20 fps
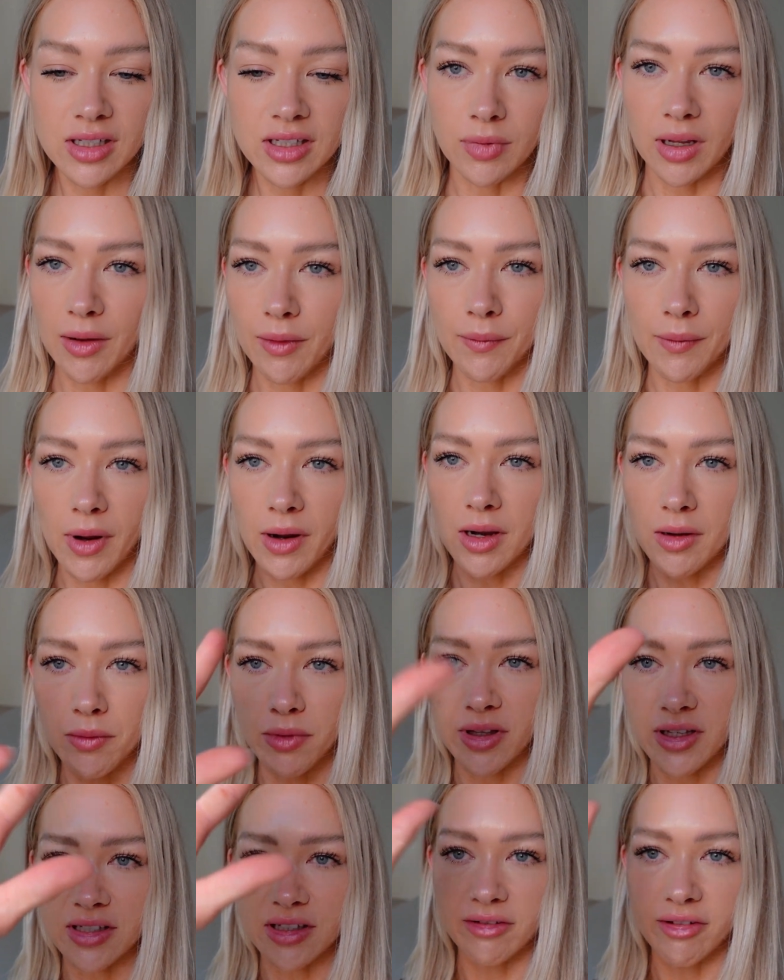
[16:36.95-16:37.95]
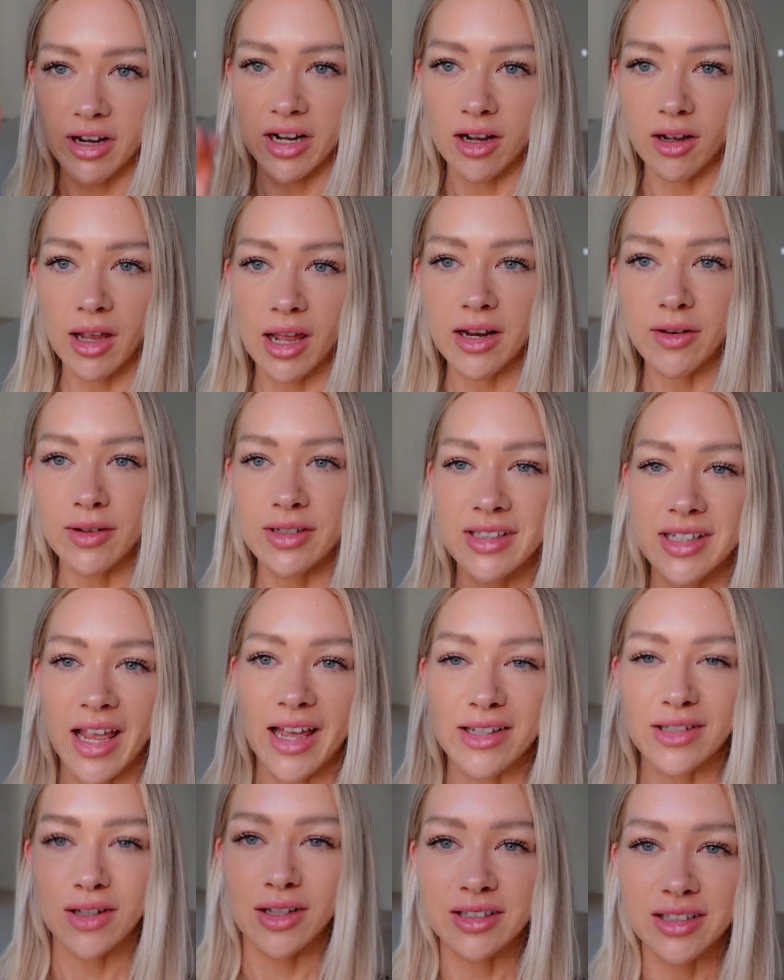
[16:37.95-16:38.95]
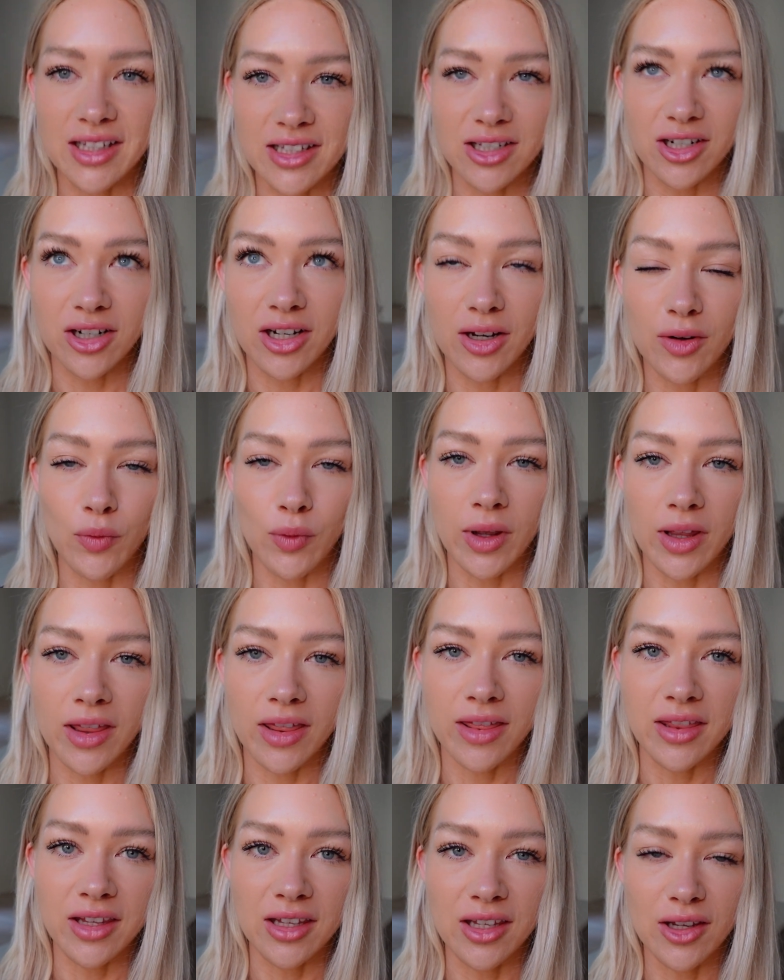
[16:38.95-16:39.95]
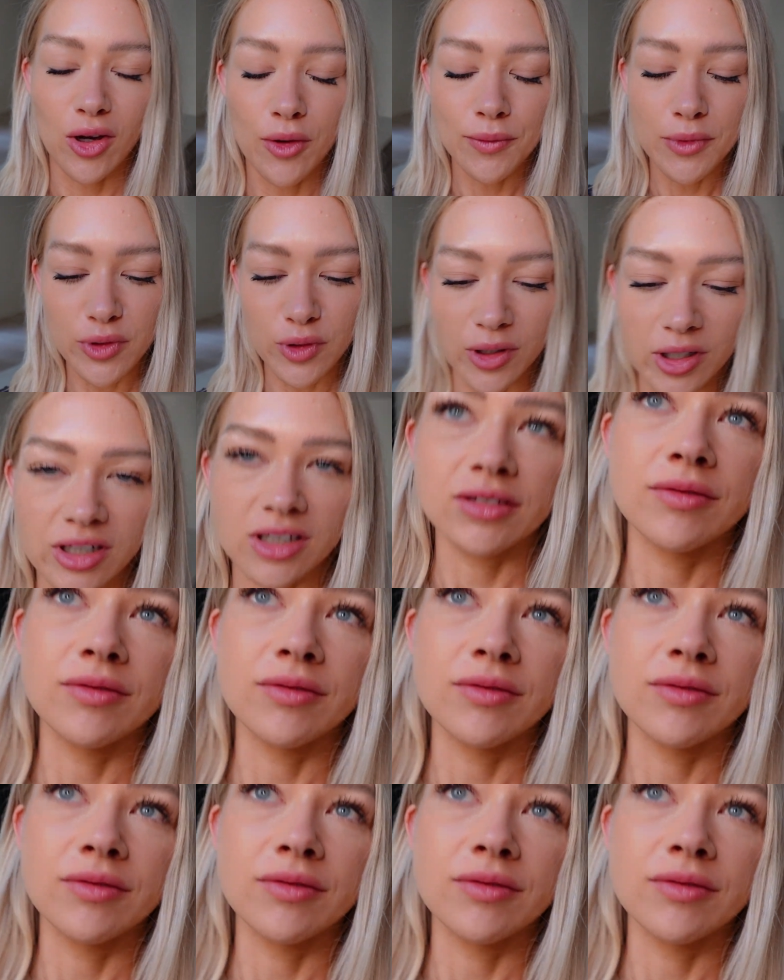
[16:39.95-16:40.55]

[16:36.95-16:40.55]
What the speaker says: I'm not gonna put this in right now. Anyways, yeah, so let's get started with the home tour.